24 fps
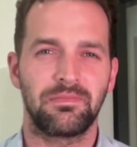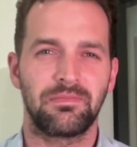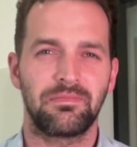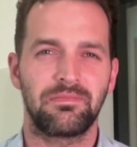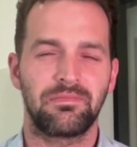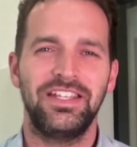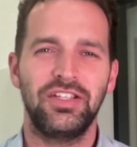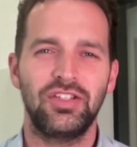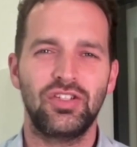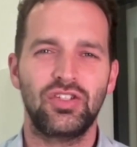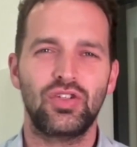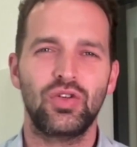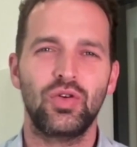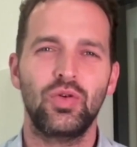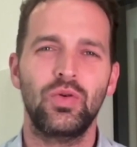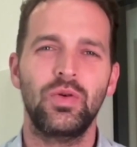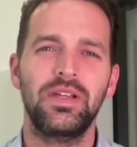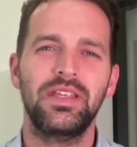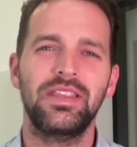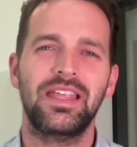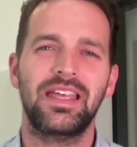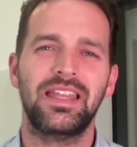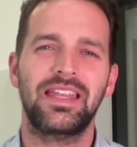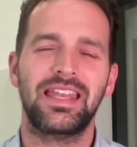
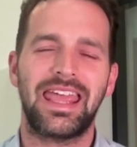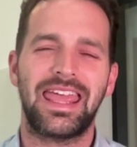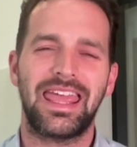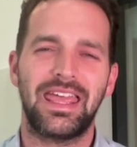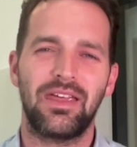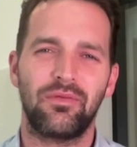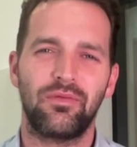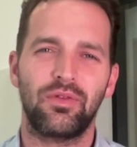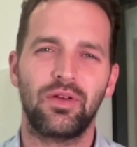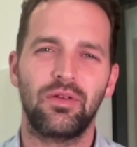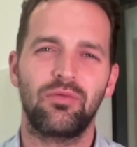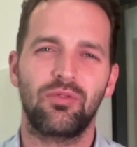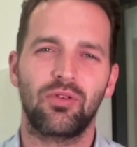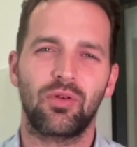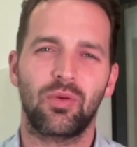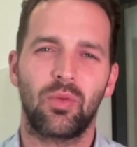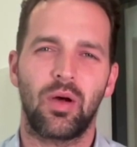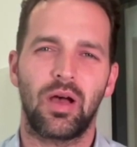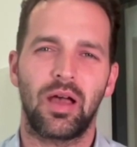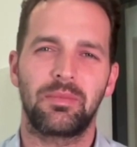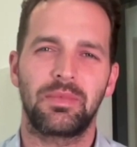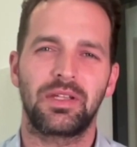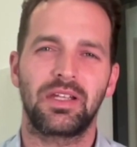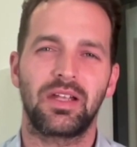ensuring that every
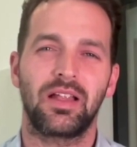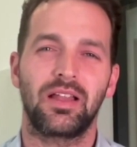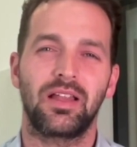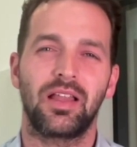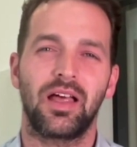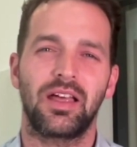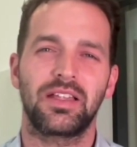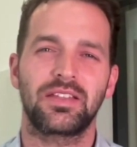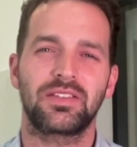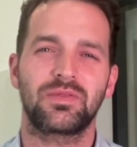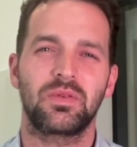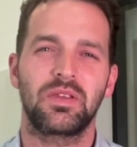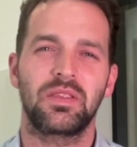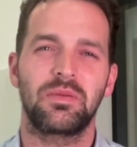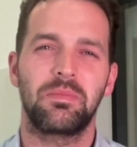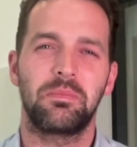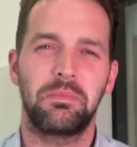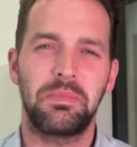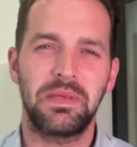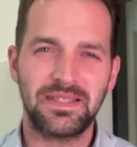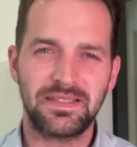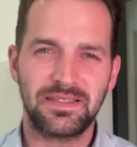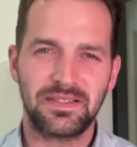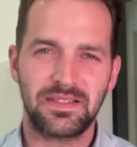requirement aligns with
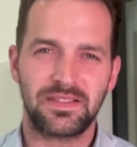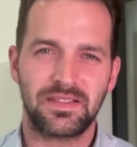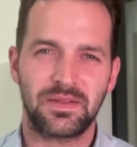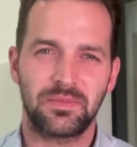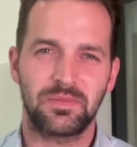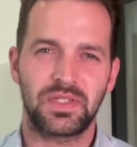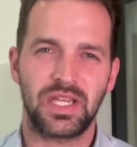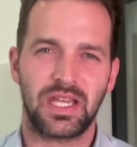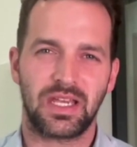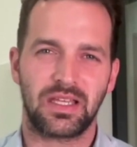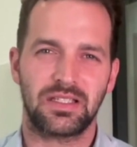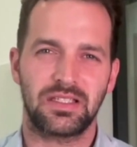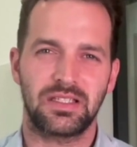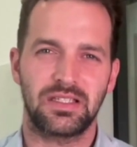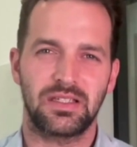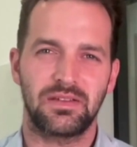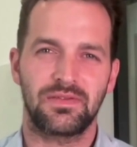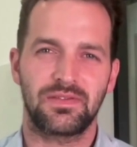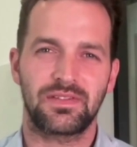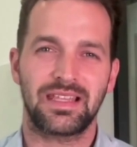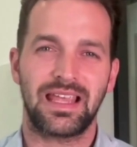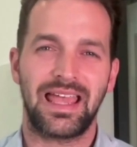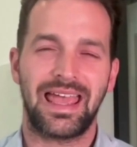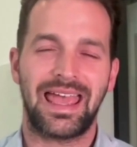business
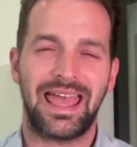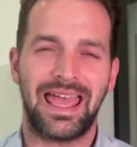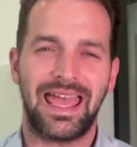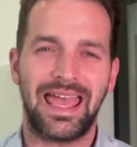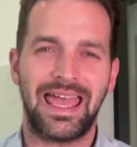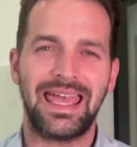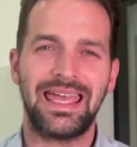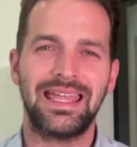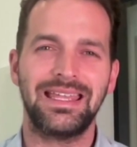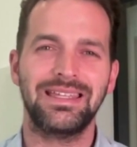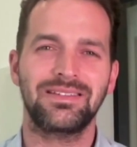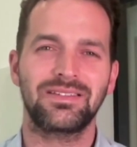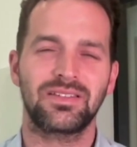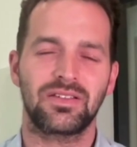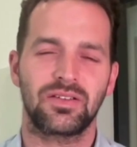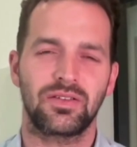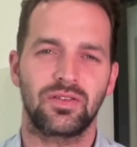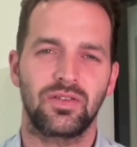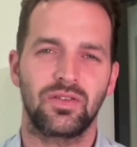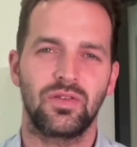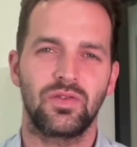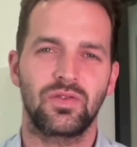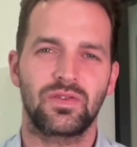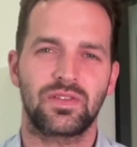objectives and
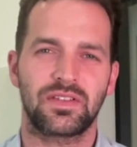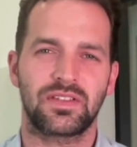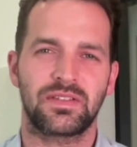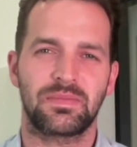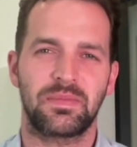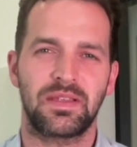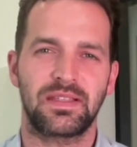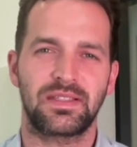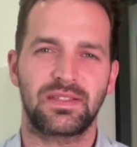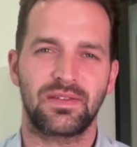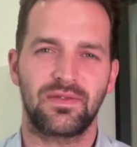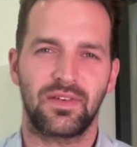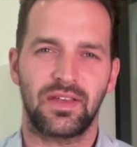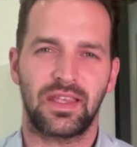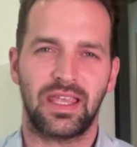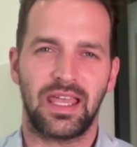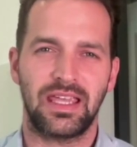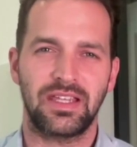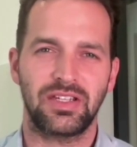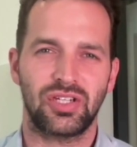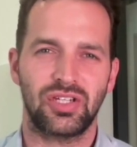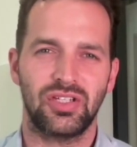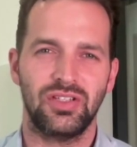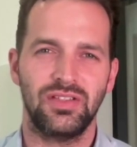user
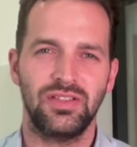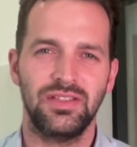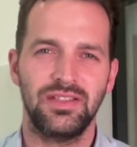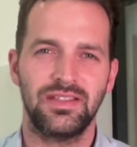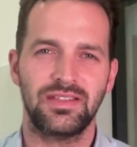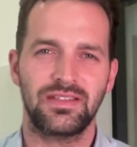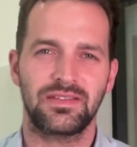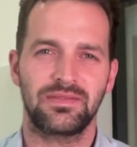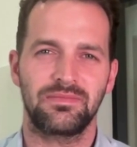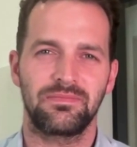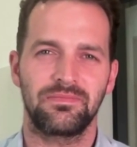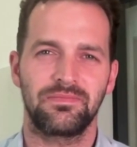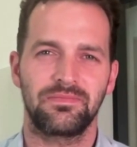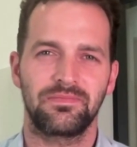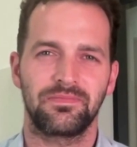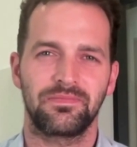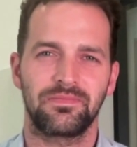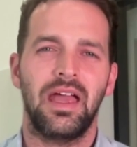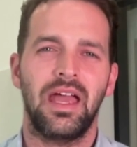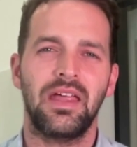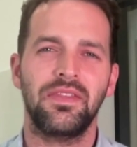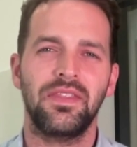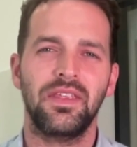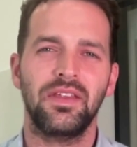specifications,
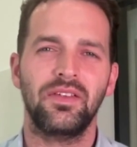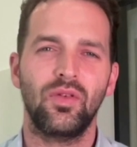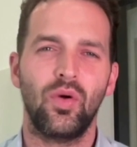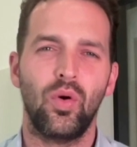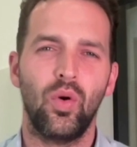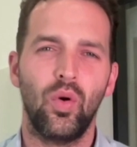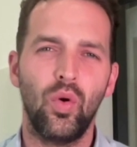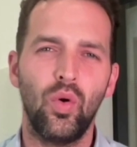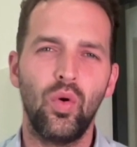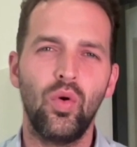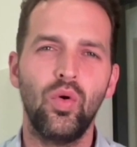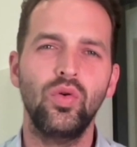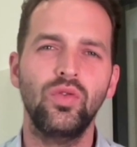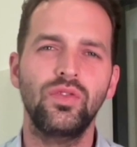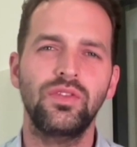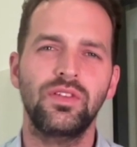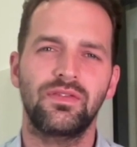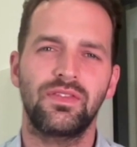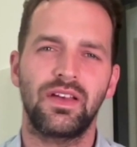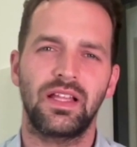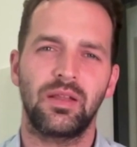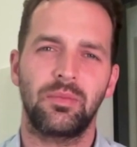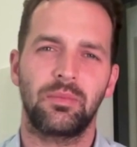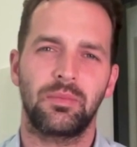and that all
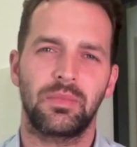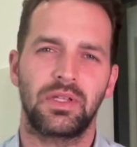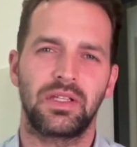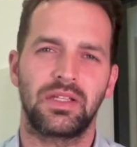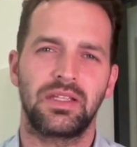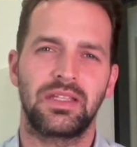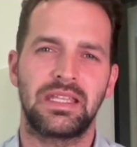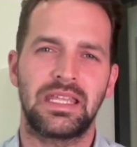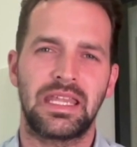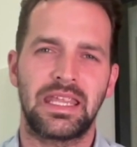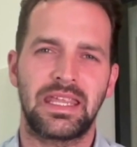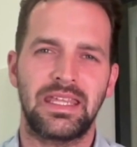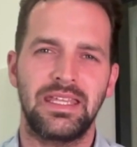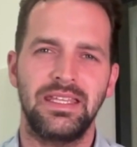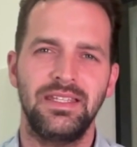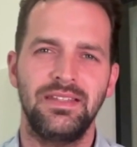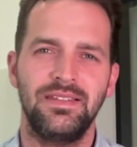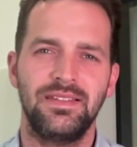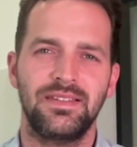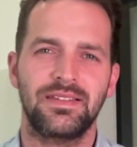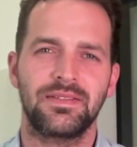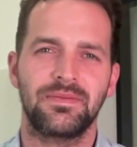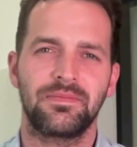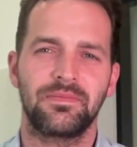development
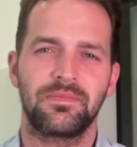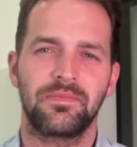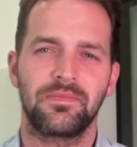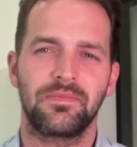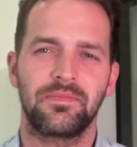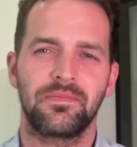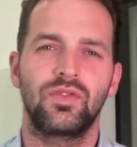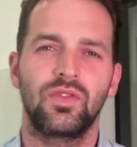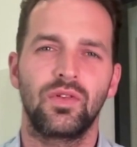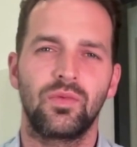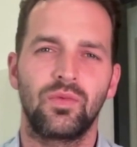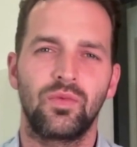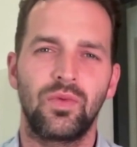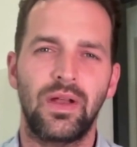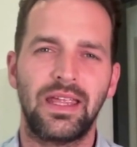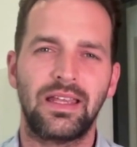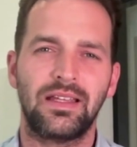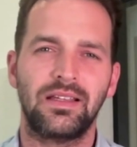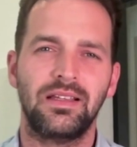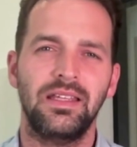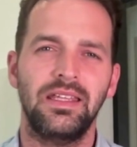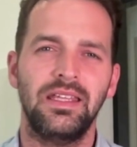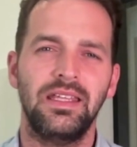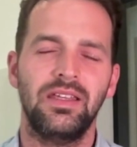needs
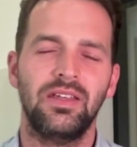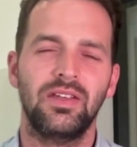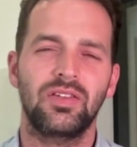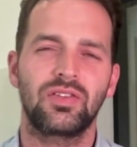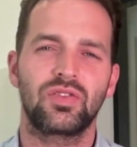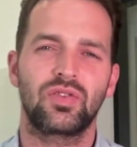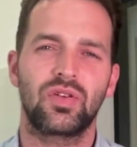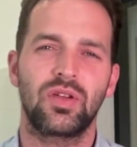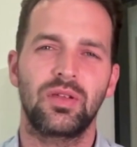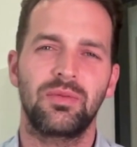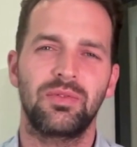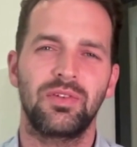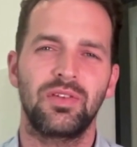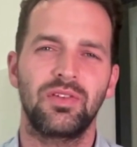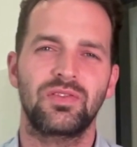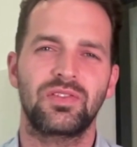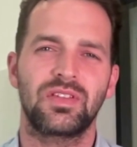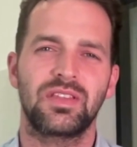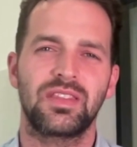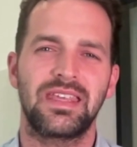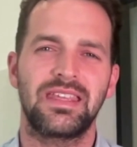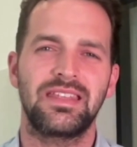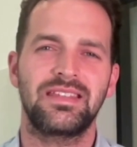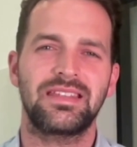directly contribute
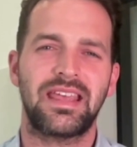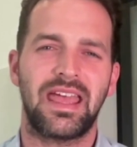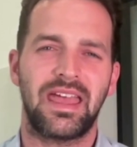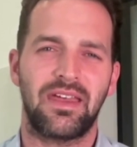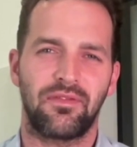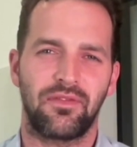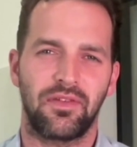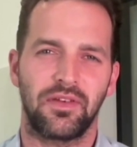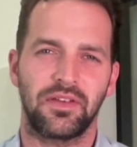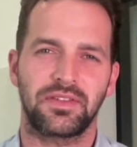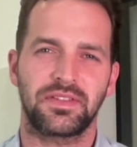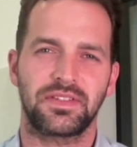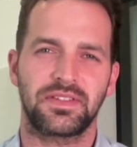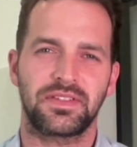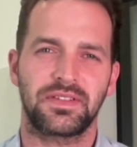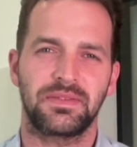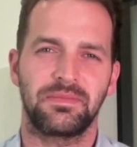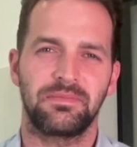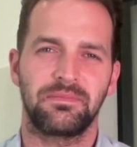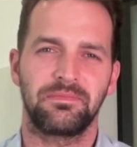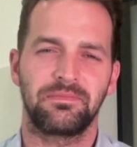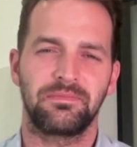to these efforts.